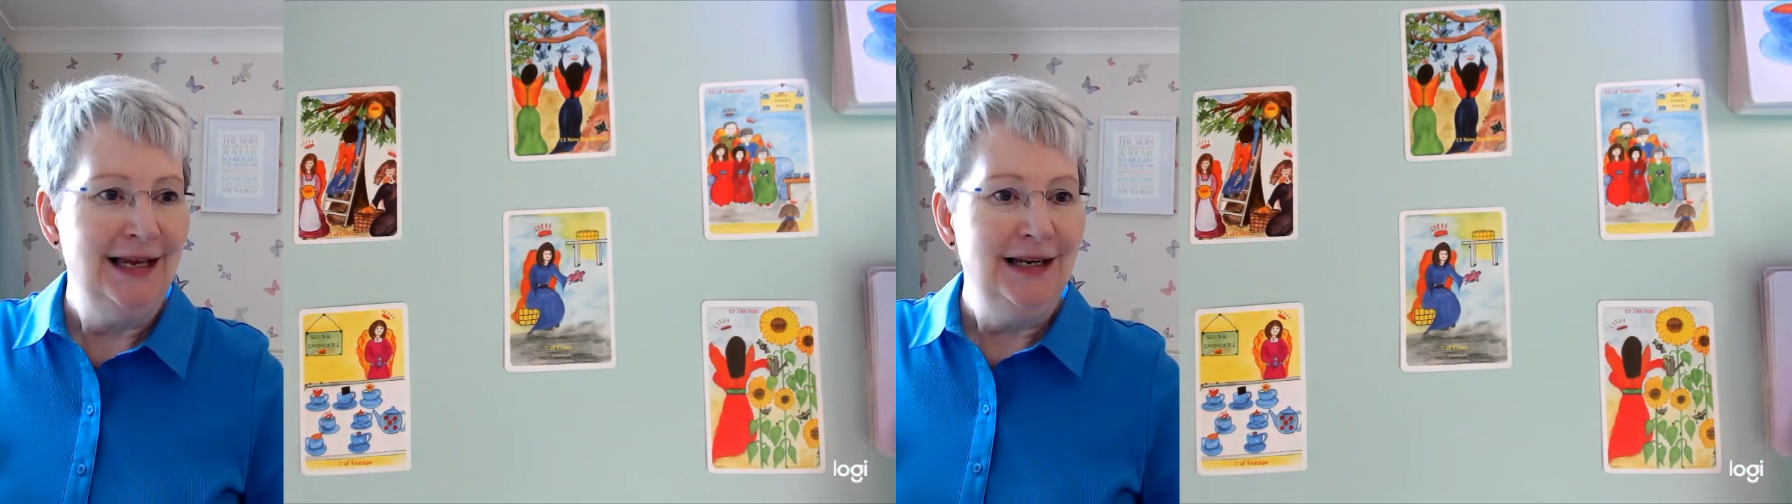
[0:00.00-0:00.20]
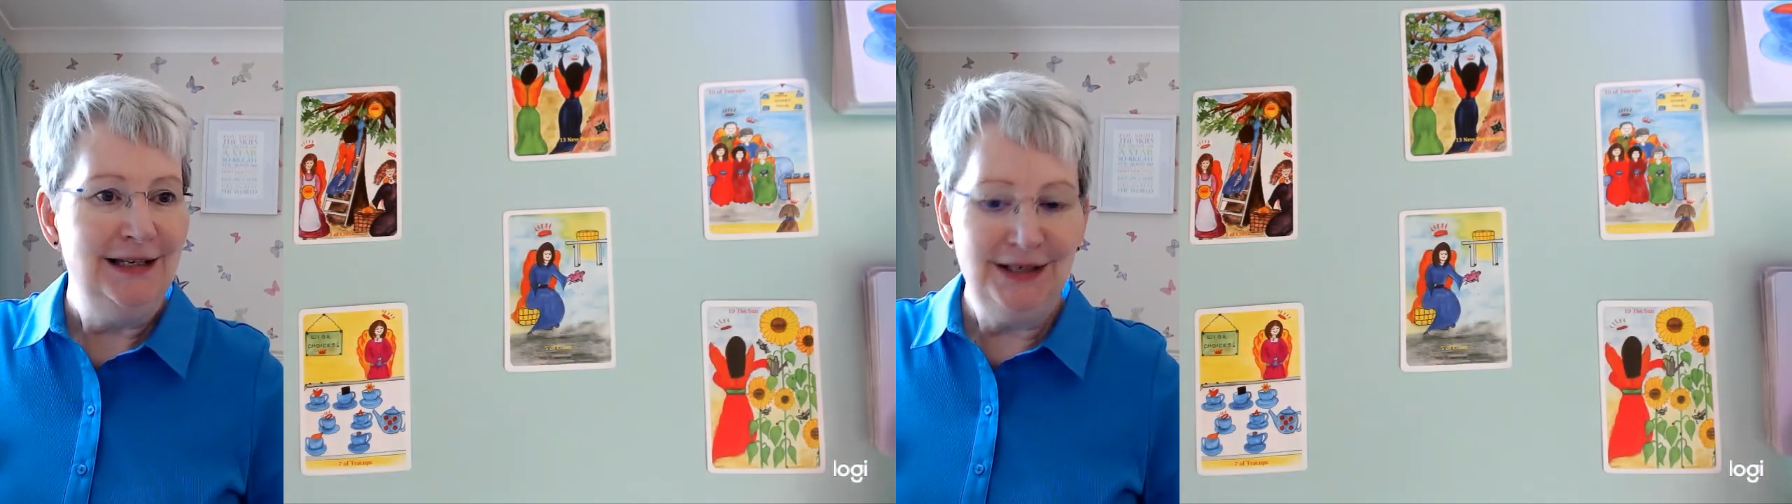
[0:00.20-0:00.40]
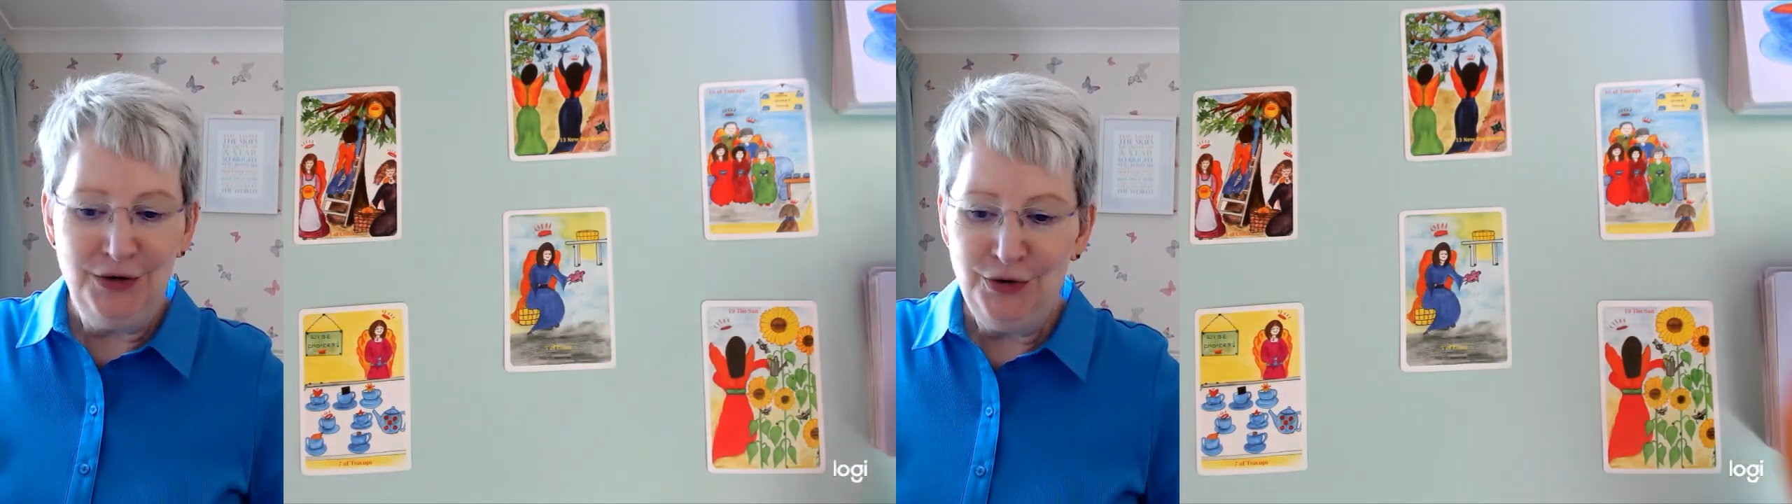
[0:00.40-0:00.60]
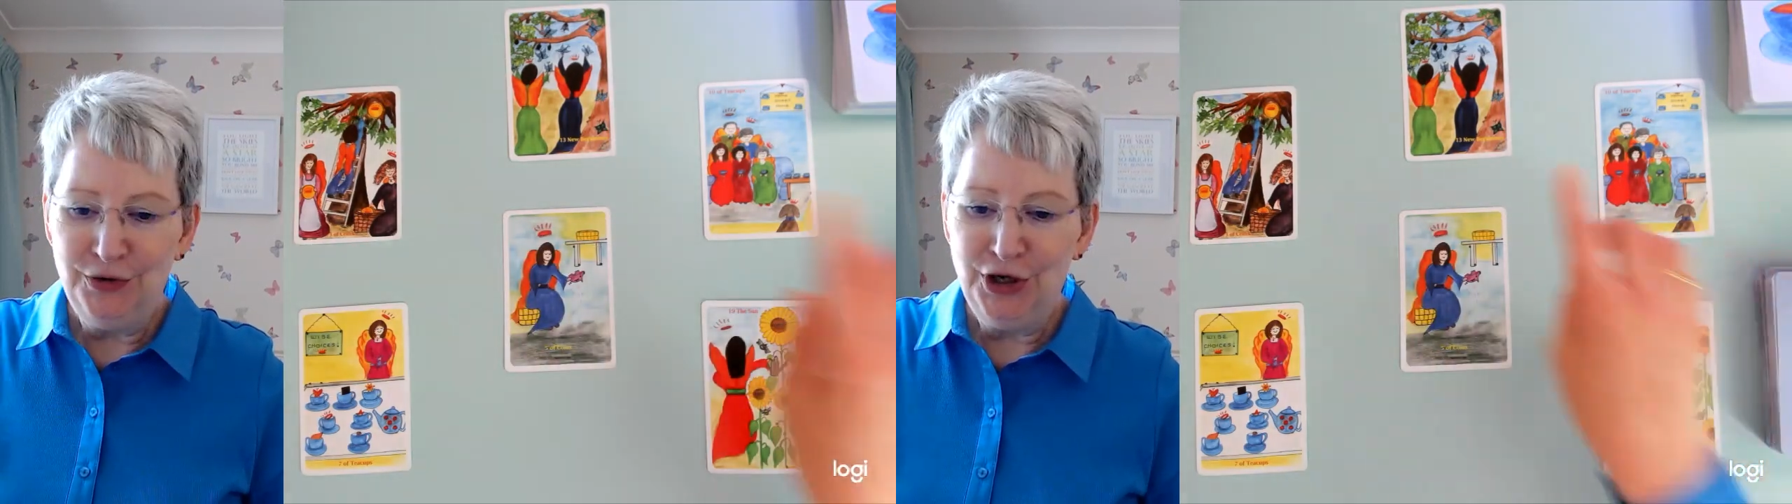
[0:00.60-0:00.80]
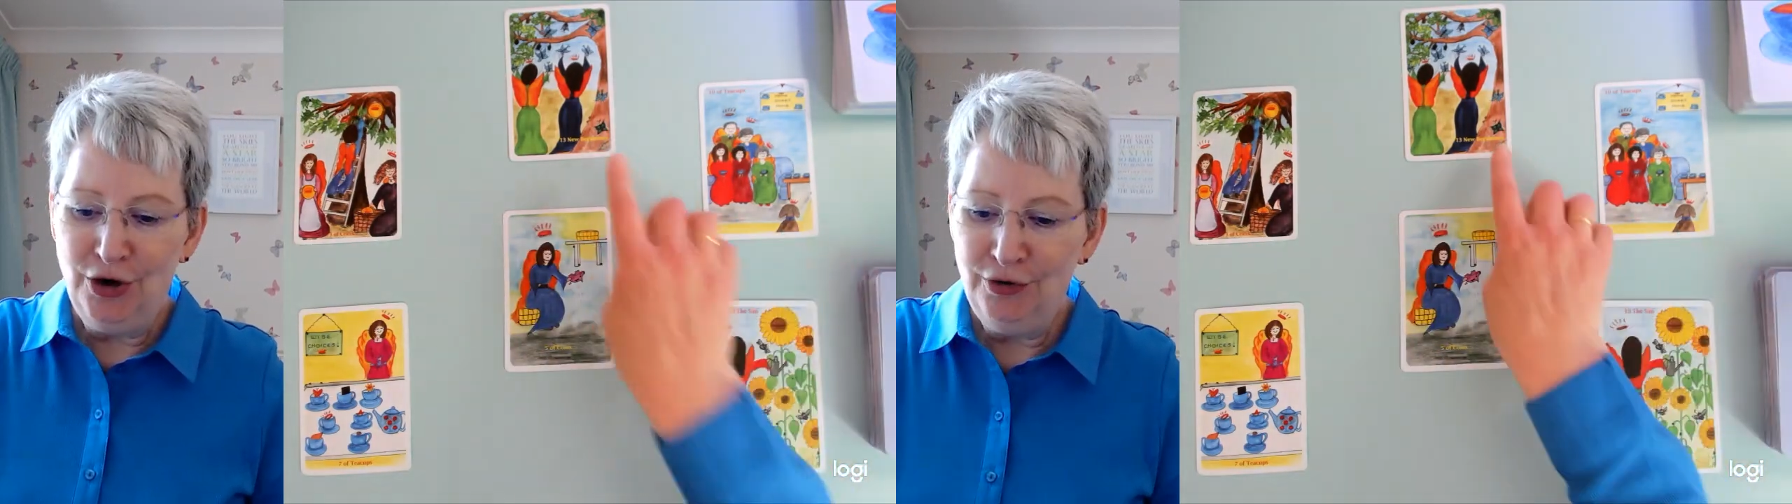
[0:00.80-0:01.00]
So
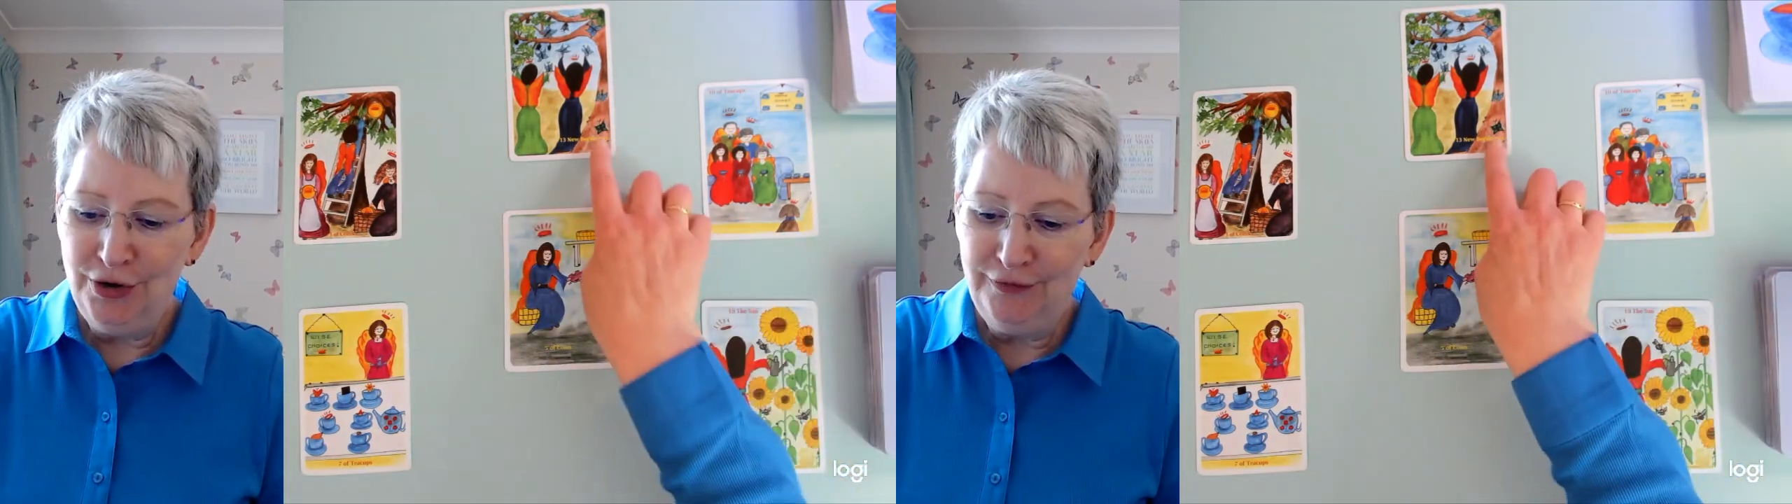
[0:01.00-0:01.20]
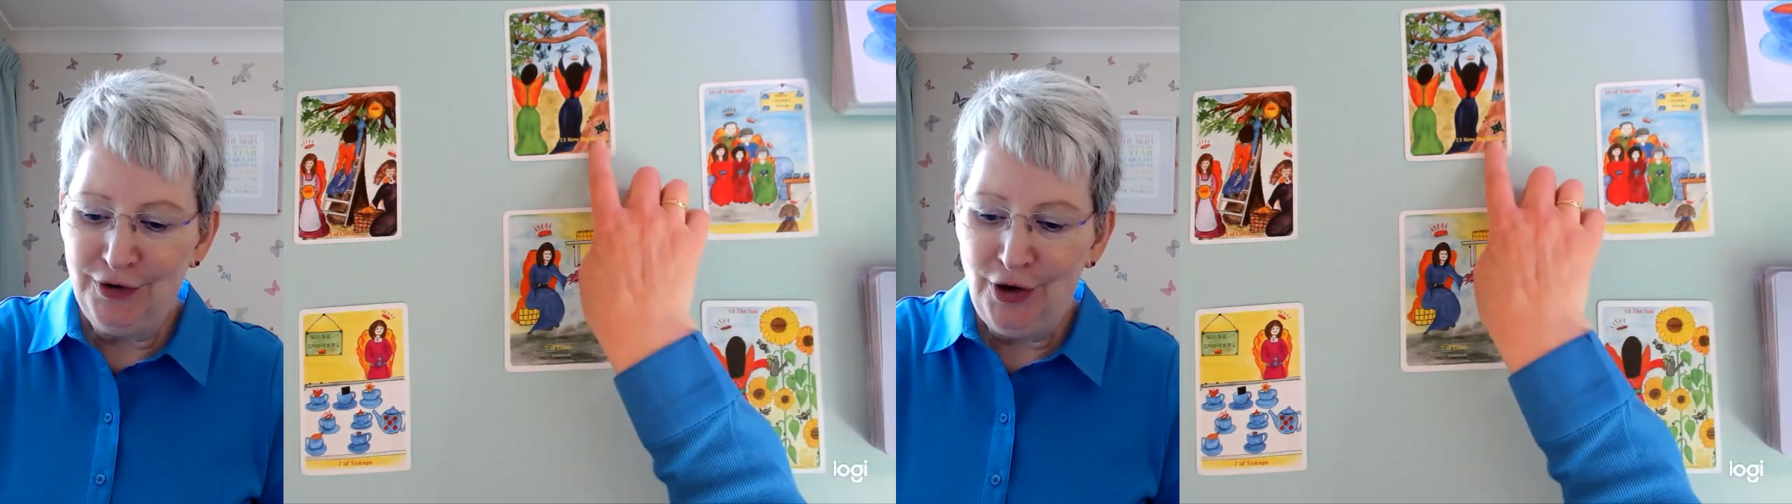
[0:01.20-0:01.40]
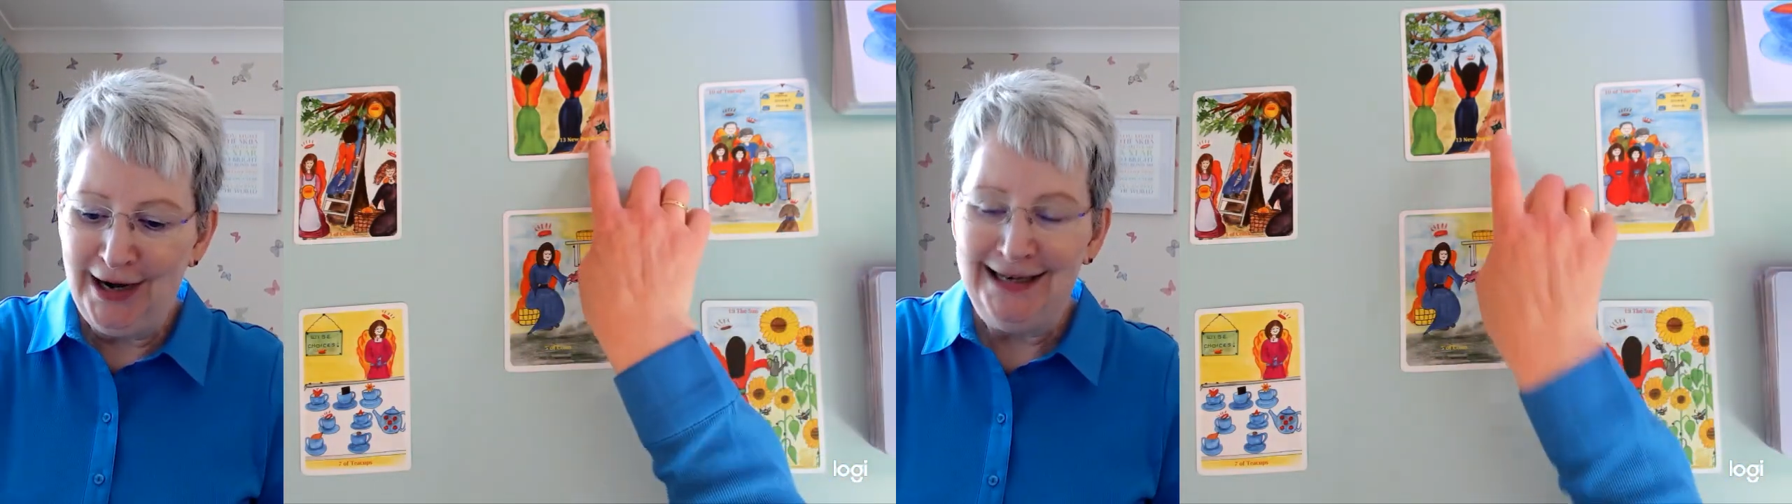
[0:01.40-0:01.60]
your overall